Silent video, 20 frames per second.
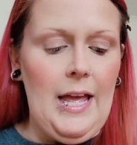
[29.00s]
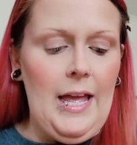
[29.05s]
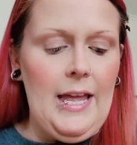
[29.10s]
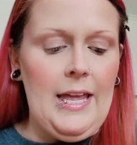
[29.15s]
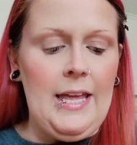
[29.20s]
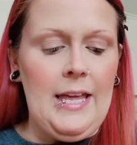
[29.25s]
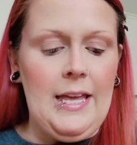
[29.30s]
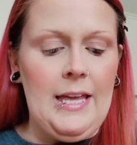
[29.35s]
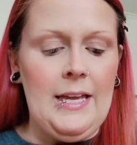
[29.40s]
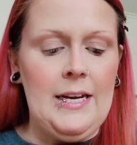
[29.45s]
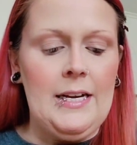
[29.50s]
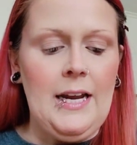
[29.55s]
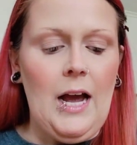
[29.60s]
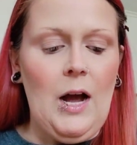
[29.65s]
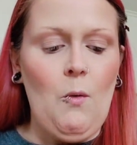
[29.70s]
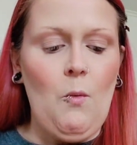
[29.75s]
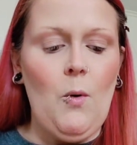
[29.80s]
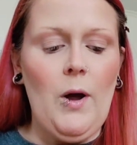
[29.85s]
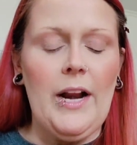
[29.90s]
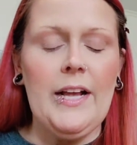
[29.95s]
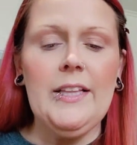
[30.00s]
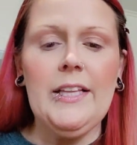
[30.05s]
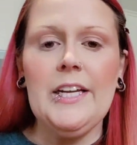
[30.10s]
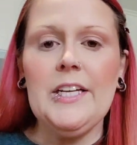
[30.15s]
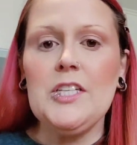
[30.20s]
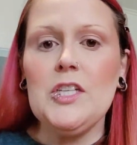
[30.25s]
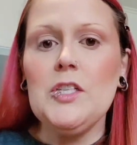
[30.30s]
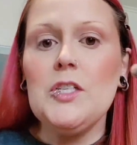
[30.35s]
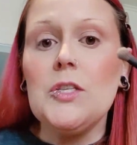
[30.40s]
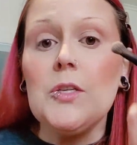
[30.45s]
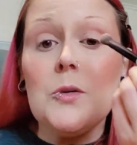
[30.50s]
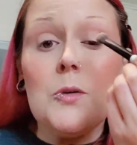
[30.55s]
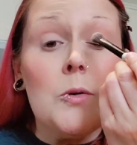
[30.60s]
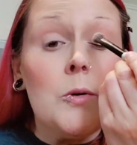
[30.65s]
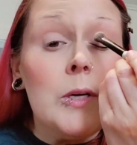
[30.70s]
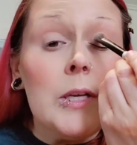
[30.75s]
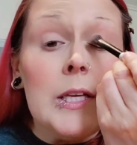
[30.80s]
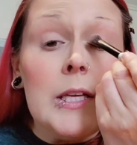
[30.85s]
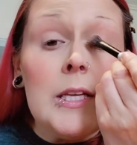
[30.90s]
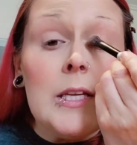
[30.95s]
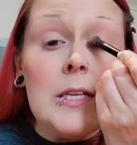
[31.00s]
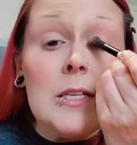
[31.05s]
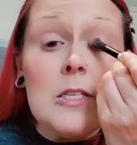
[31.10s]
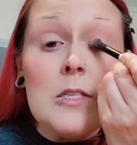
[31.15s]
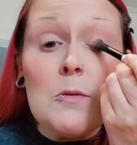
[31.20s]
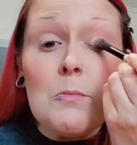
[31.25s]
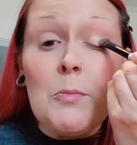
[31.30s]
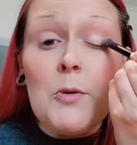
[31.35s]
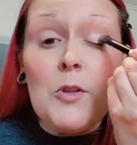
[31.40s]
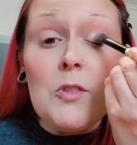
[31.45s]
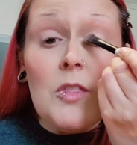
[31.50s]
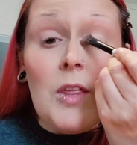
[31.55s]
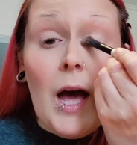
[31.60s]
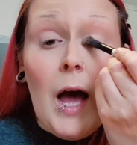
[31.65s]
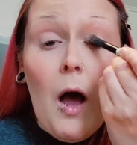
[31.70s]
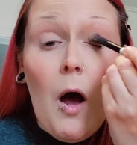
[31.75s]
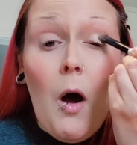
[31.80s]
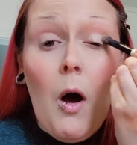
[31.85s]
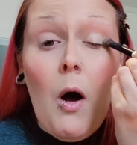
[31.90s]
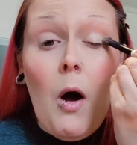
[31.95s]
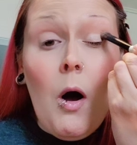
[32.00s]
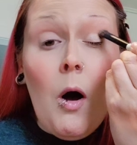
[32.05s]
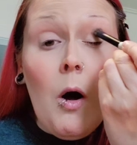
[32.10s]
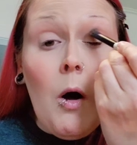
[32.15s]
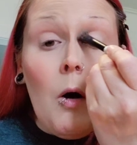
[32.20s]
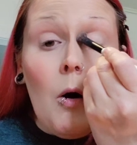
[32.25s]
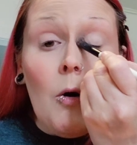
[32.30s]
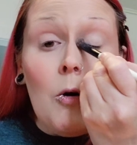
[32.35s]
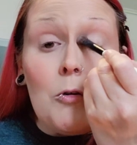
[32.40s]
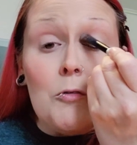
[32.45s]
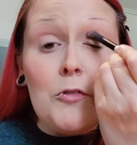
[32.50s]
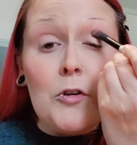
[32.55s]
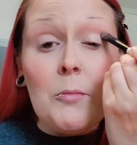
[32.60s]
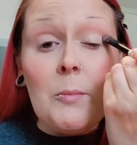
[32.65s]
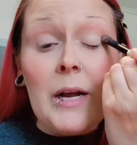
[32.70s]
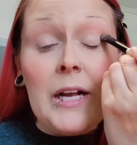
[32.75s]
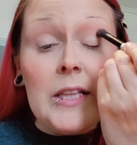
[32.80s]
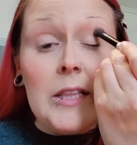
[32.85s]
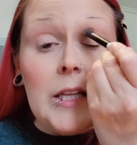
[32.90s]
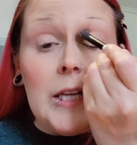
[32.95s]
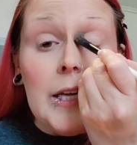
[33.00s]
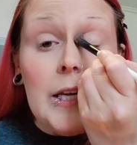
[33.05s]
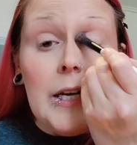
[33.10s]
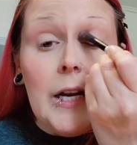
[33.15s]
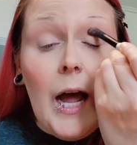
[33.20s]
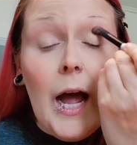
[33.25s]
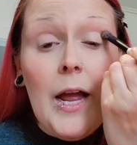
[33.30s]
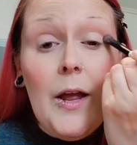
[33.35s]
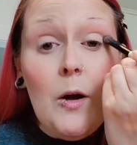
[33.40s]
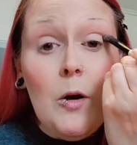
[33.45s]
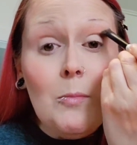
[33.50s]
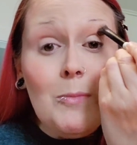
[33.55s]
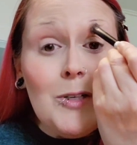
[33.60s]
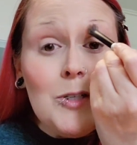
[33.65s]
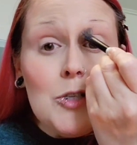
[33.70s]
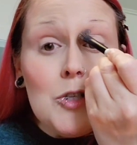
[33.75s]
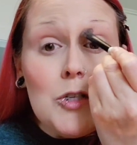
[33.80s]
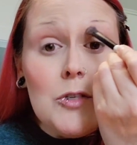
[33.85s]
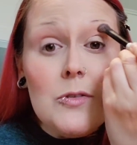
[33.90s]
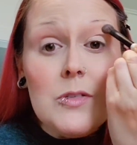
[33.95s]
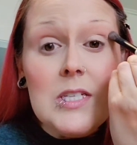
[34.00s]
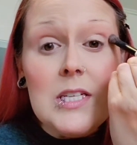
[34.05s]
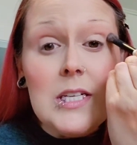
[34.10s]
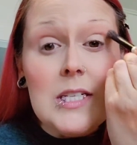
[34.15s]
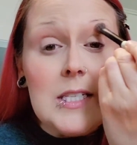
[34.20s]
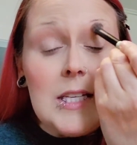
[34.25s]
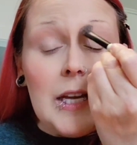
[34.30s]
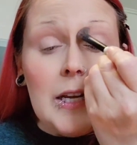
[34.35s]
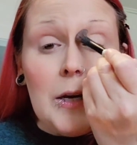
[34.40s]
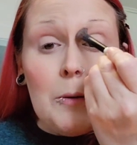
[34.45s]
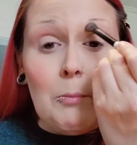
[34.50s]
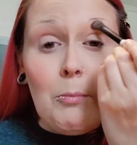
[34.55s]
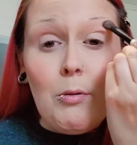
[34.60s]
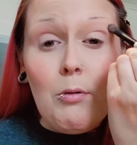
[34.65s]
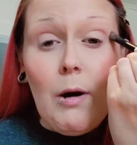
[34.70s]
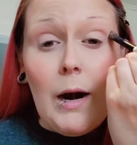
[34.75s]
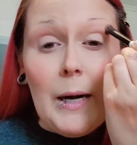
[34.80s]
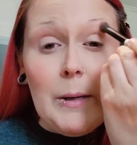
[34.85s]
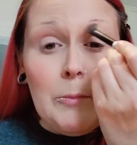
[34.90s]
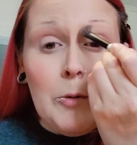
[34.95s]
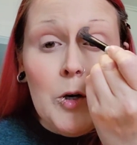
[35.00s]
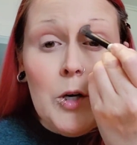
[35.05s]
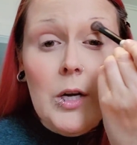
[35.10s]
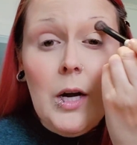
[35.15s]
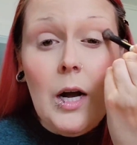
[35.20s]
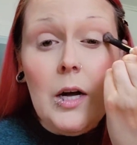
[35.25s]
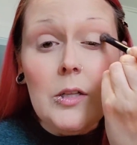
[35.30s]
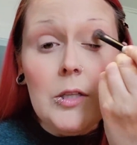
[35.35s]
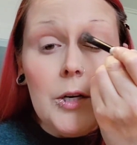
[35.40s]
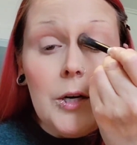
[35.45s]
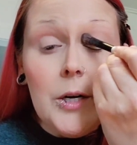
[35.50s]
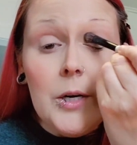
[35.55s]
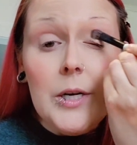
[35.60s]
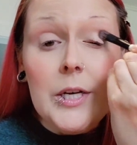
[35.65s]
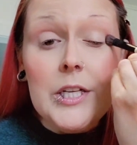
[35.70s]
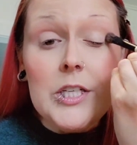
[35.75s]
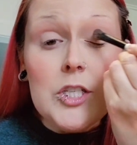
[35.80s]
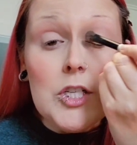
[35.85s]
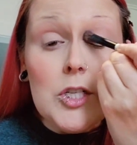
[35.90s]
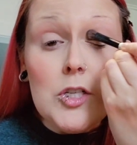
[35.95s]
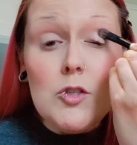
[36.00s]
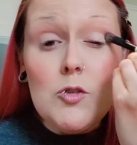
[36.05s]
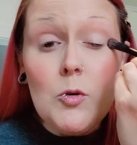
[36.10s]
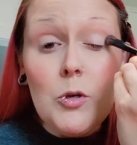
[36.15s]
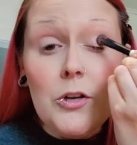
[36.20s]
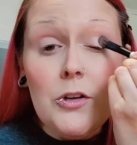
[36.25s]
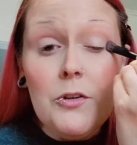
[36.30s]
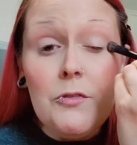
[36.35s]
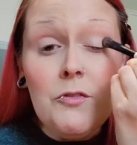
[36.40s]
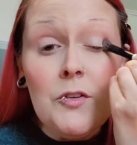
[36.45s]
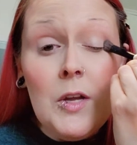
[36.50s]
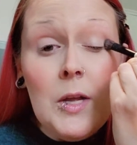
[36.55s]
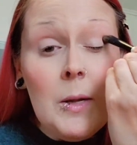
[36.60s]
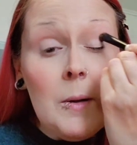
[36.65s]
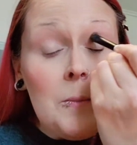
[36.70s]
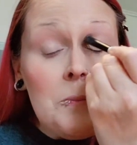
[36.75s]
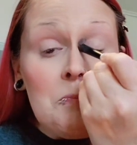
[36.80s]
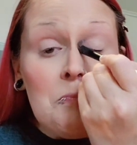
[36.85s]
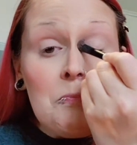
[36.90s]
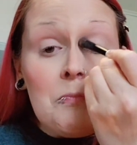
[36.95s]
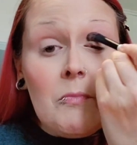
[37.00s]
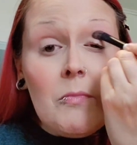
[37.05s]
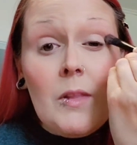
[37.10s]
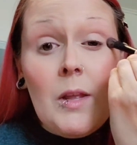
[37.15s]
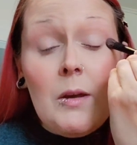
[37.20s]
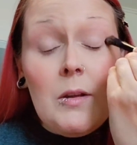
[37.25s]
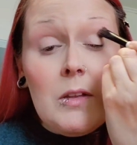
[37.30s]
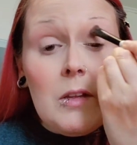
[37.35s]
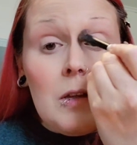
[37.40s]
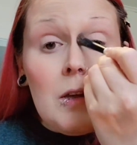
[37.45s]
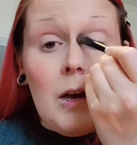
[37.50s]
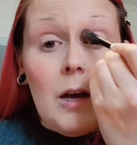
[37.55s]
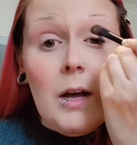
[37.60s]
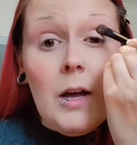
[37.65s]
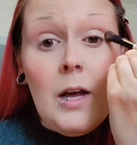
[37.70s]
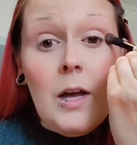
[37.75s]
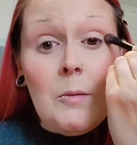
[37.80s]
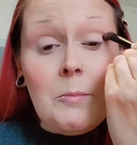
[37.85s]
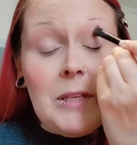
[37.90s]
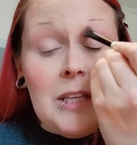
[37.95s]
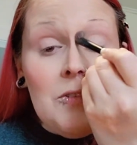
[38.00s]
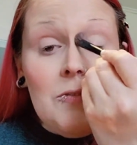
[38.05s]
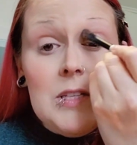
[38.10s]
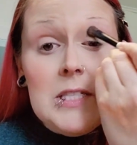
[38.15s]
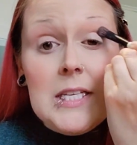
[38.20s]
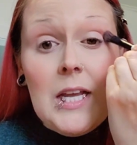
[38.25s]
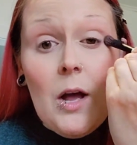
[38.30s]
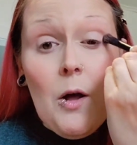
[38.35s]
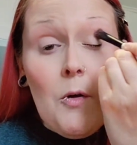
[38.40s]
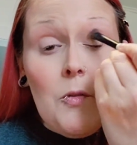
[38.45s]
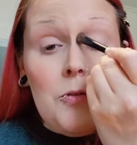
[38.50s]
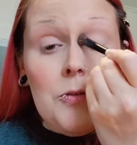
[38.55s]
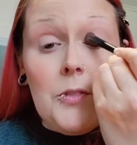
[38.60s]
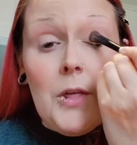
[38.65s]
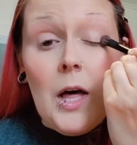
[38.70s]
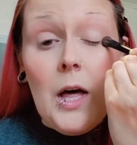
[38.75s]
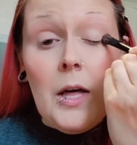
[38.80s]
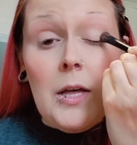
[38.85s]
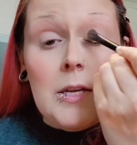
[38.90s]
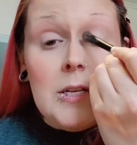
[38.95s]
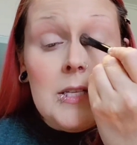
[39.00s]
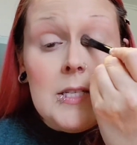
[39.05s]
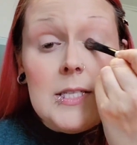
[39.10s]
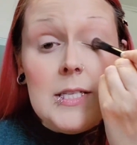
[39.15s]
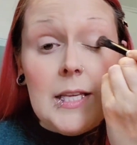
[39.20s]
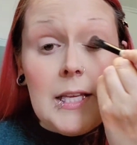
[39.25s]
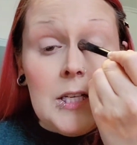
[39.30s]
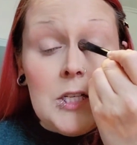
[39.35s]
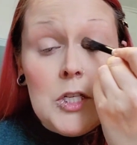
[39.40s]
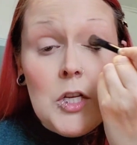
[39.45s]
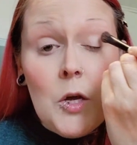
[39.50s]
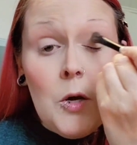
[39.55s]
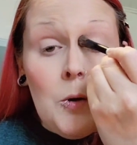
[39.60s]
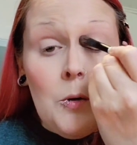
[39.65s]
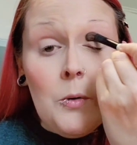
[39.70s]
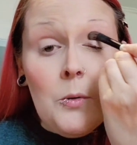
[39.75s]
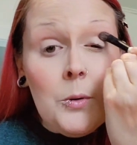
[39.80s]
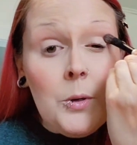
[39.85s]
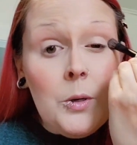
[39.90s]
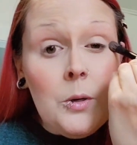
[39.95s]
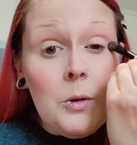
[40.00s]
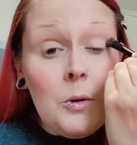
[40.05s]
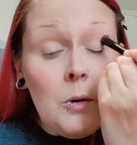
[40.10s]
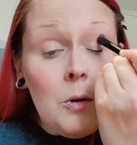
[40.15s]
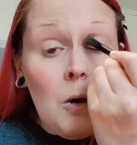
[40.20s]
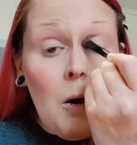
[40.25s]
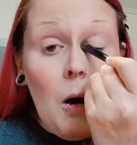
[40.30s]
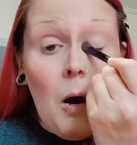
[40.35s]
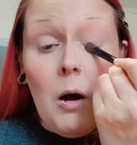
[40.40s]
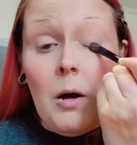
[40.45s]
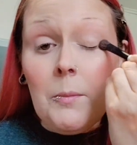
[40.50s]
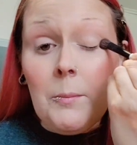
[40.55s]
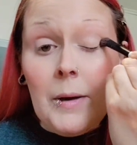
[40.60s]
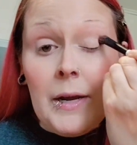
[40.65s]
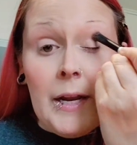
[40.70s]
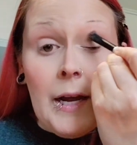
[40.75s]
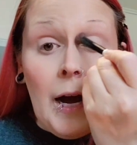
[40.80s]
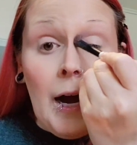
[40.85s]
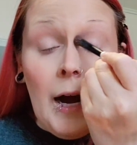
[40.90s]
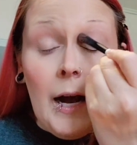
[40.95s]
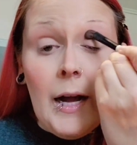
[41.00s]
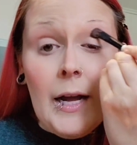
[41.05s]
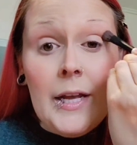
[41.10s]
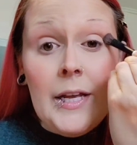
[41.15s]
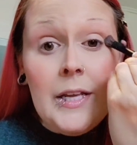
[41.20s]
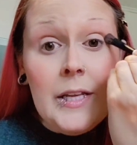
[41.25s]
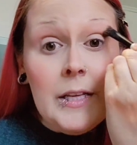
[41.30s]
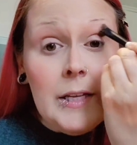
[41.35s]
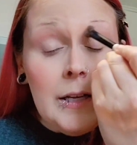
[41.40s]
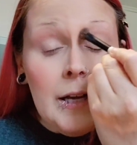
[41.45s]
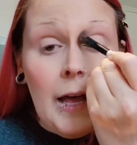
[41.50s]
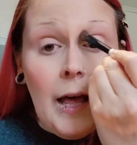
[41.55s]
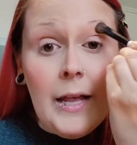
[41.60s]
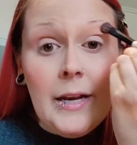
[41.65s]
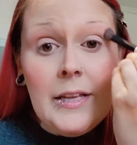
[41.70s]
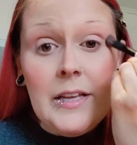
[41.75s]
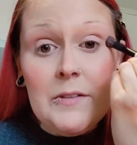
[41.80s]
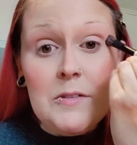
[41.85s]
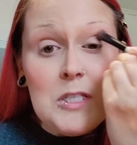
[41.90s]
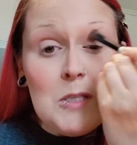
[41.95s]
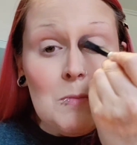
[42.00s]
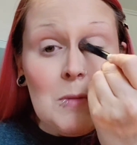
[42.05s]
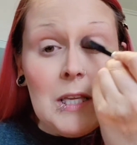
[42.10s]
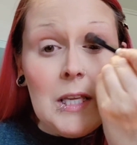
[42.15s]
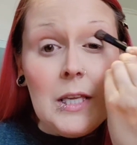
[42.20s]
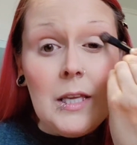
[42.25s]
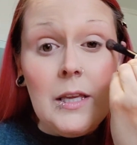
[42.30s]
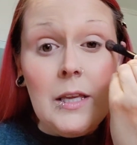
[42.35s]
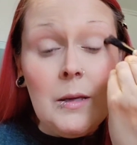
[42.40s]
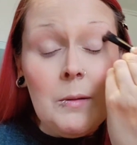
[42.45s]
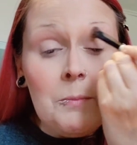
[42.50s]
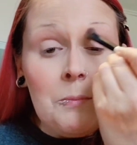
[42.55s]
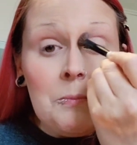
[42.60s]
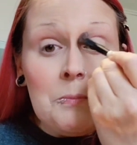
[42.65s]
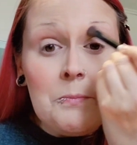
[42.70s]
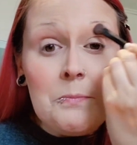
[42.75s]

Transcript: And what I like to do is put that all over my lid. I almost use it as like a primer color. It just sort of evens out the skin tone on my eye and gives me